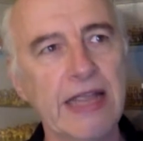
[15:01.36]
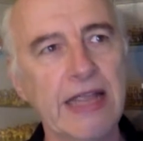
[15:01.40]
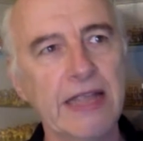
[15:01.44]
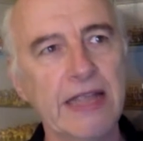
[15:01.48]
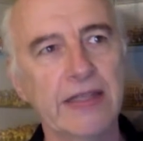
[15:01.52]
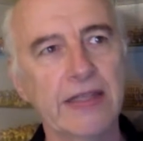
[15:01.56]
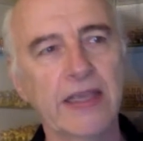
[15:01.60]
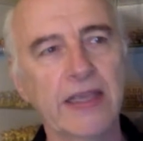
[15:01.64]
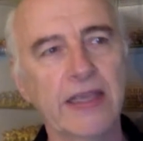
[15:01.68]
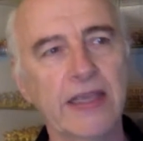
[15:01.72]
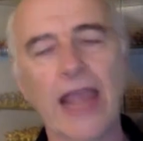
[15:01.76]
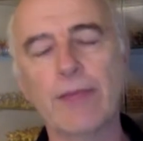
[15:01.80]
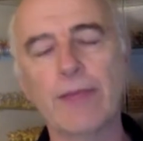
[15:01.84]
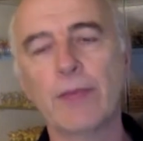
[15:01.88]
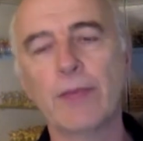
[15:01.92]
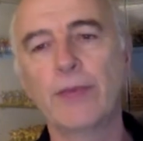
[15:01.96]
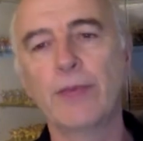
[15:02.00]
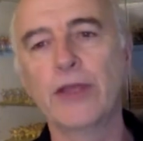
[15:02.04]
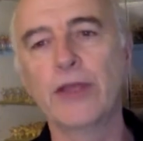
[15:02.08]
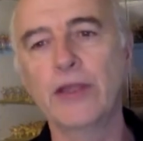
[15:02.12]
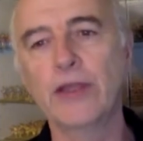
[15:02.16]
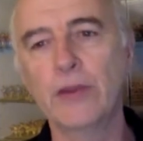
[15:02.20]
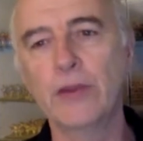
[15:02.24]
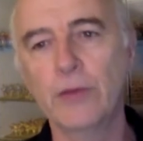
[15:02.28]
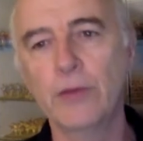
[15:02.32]
the gamer,
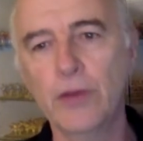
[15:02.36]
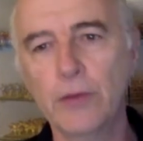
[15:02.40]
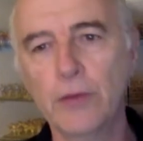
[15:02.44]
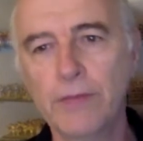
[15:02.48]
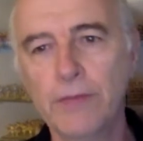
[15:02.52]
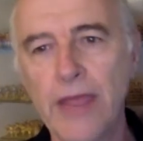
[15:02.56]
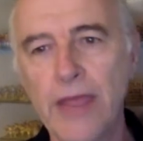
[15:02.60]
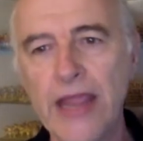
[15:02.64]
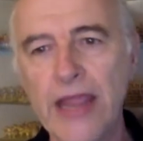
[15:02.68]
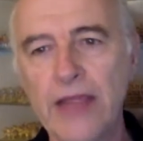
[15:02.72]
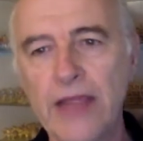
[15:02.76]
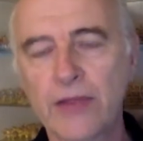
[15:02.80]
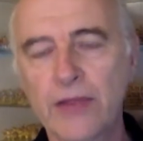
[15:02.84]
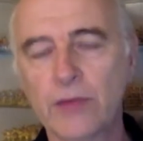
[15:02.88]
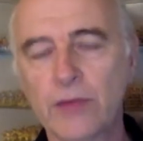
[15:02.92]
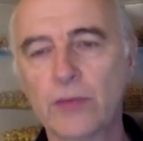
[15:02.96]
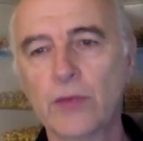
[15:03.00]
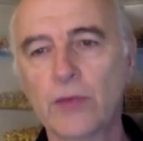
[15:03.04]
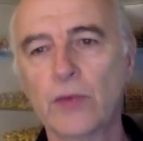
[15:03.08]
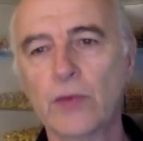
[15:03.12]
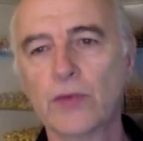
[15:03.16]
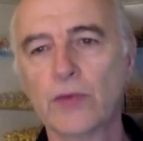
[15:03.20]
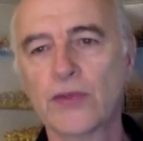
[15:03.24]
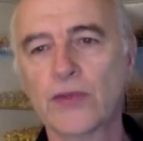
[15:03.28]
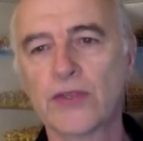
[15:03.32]
but you make the
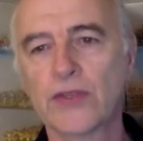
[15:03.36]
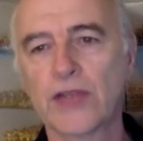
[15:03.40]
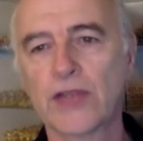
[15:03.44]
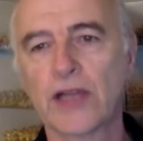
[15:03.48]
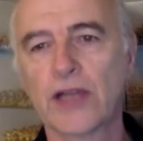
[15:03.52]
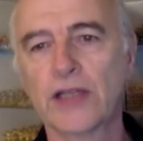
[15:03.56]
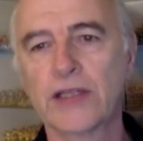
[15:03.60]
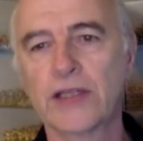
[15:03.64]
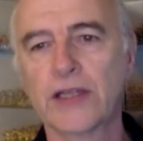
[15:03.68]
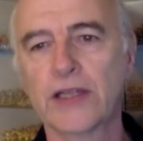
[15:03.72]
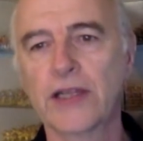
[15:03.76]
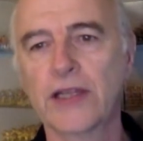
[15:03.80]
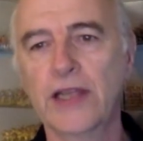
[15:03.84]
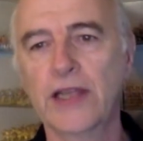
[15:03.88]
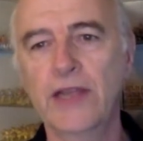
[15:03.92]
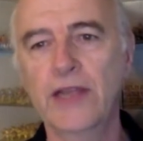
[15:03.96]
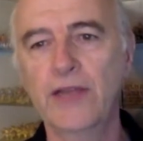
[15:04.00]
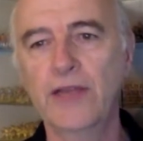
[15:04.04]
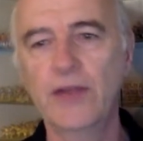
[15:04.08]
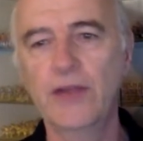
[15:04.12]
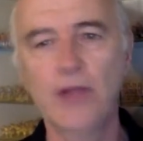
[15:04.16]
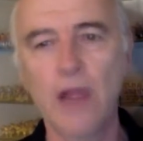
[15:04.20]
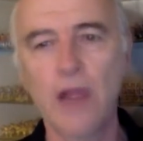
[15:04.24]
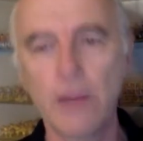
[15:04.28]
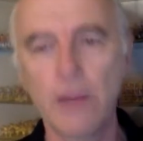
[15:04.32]
rules such that if
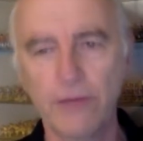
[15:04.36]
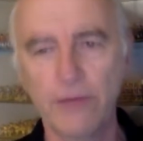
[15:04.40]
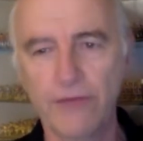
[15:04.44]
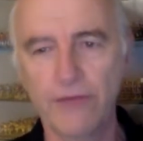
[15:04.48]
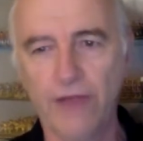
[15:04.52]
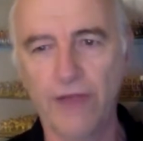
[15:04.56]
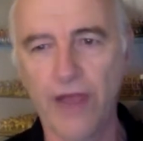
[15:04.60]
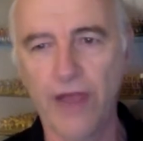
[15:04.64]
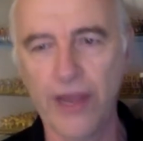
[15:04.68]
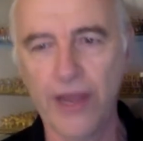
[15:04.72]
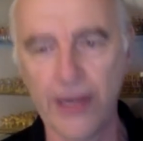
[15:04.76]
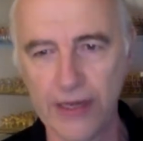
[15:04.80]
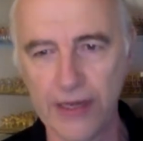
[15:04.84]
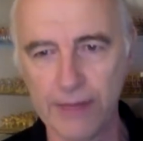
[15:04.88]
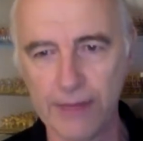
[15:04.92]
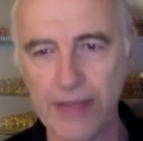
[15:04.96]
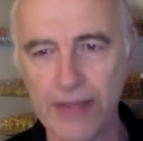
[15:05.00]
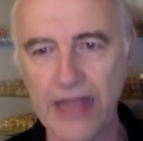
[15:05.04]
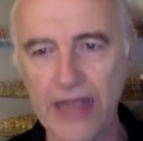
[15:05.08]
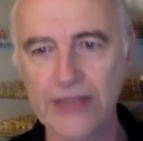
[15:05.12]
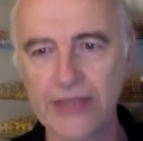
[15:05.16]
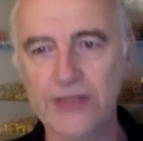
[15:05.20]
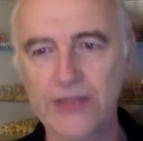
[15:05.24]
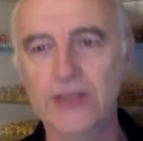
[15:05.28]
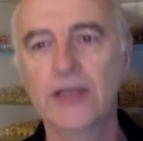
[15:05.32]
you don't fight in a
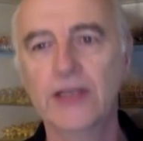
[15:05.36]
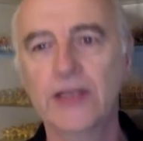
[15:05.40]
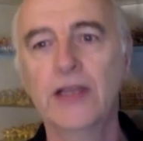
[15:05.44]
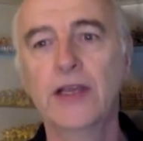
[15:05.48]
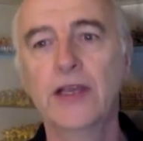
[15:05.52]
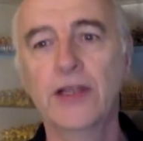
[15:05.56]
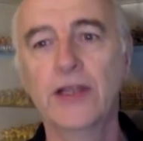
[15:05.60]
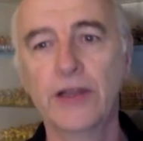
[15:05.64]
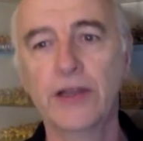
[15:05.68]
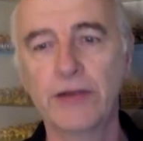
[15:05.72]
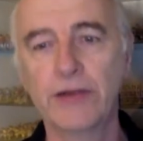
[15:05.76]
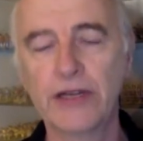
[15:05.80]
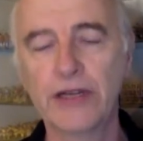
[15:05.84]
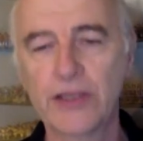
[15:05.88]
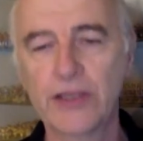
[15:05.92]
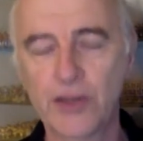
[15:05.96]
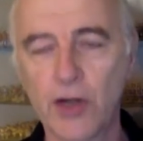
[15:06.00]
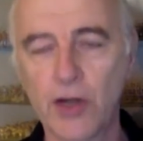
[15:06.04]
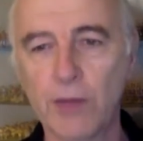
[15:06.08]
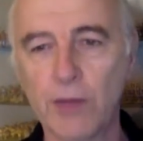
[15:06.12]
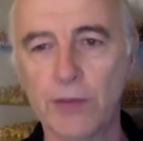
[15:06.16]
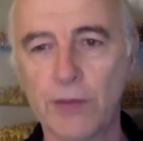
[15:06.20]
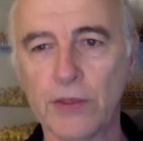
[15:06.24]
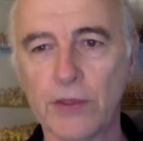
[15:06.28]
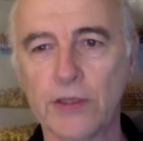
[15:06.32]
mass, you're in
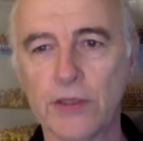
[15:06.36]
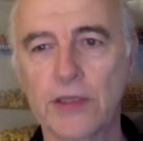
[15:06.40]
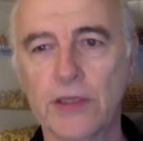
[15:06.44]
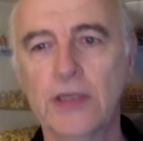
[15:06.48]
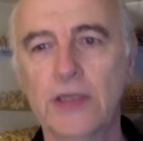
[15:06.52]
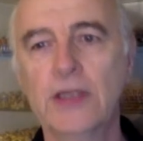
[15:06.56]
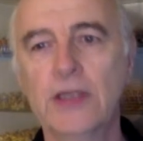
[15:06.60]
trouble.